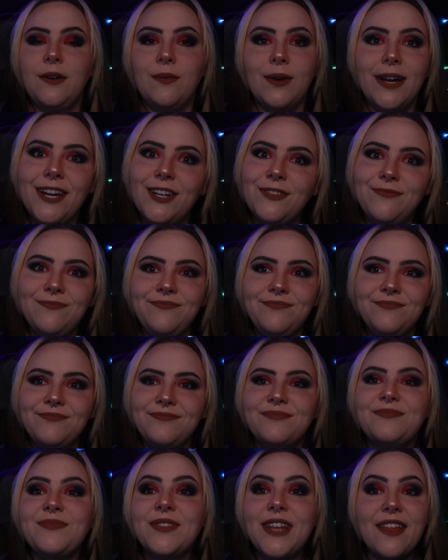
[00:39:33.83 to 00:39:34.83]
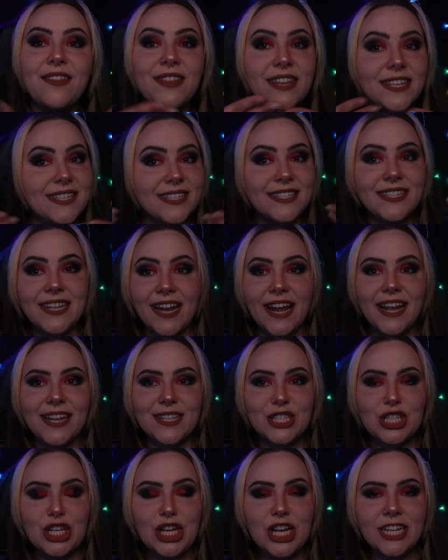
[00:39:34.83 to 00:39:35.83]
Well, this is
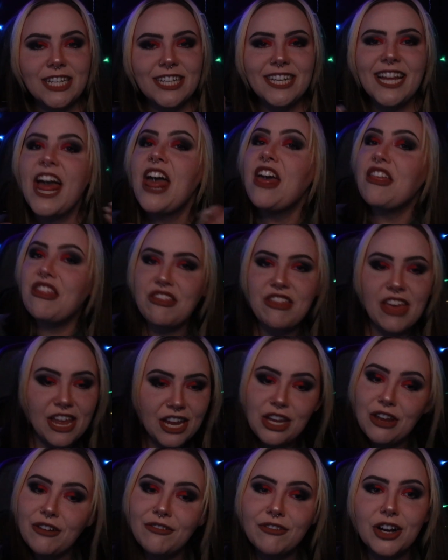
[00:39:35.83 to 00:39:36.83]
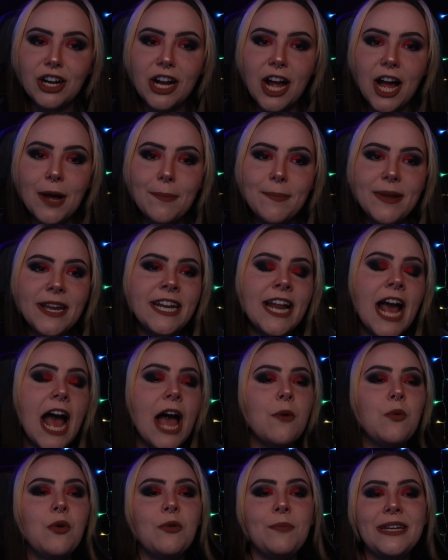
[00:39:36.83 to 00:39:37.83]
today's look. thank you for coming.
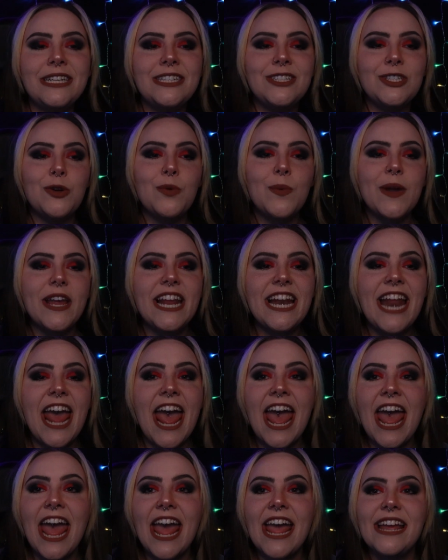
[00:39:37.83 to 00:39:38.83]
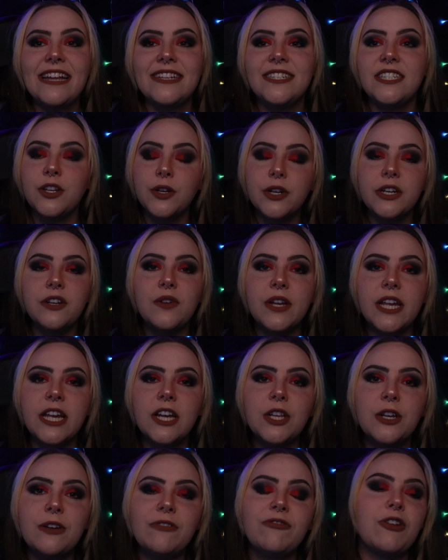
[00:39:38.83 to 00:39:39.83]
I will be doing a serial
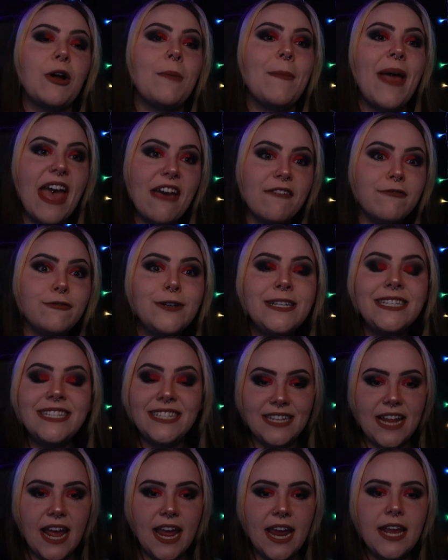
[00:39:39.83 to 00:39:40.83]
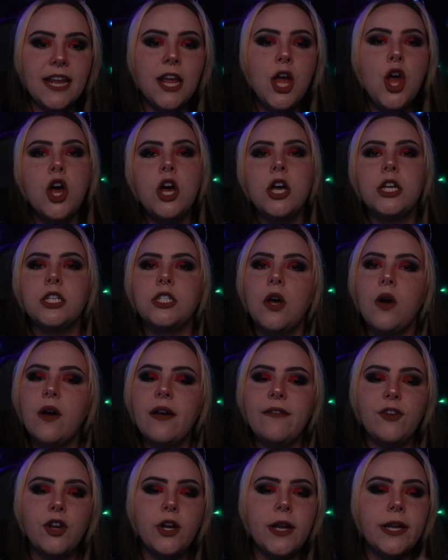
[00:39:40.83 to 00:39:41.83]
killer from every state. So
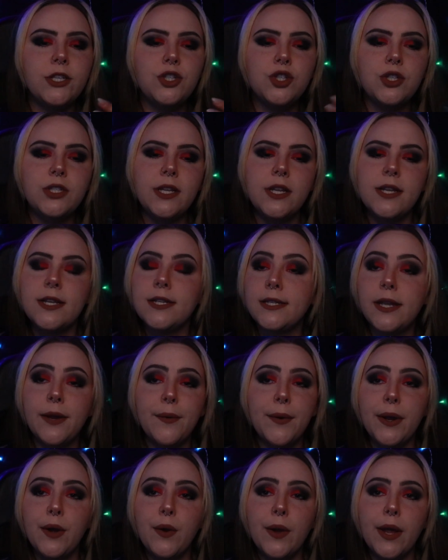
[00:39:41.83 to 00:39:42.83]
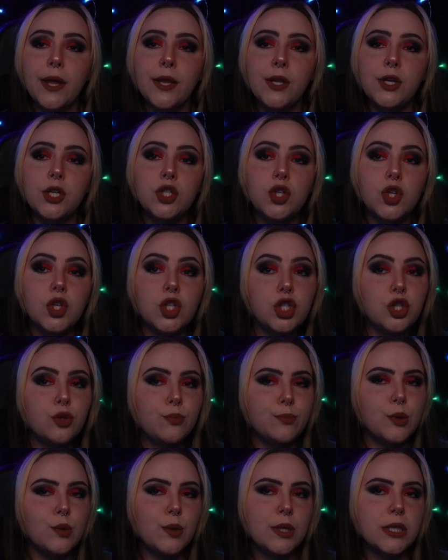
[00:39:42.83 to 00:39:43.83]
if you're interested in serial killers or
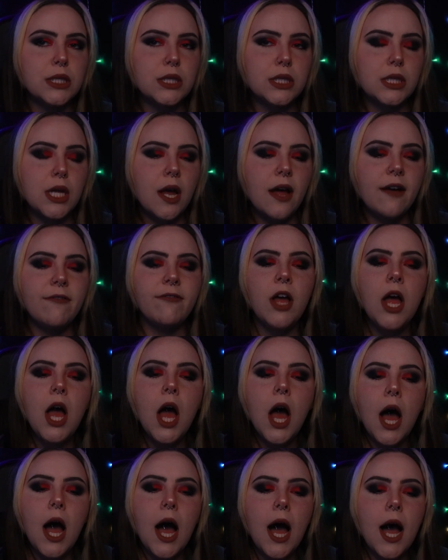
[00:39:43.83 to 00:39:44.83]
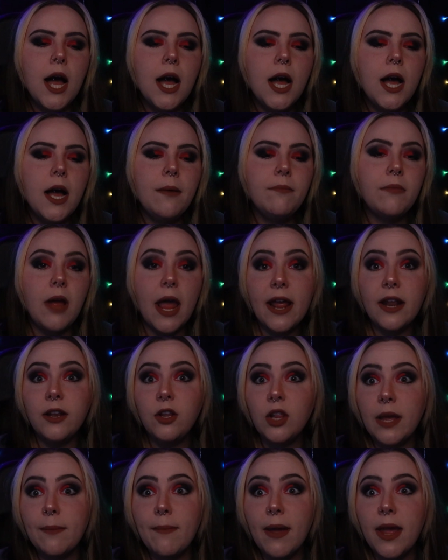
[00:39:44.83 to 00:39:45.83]
spooky stuff, and
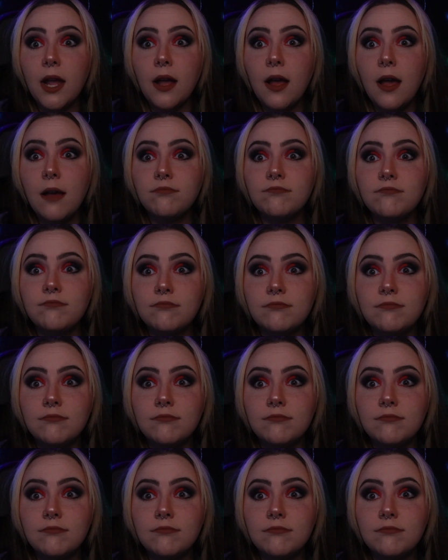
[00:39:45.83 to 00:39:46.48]
you like makeup,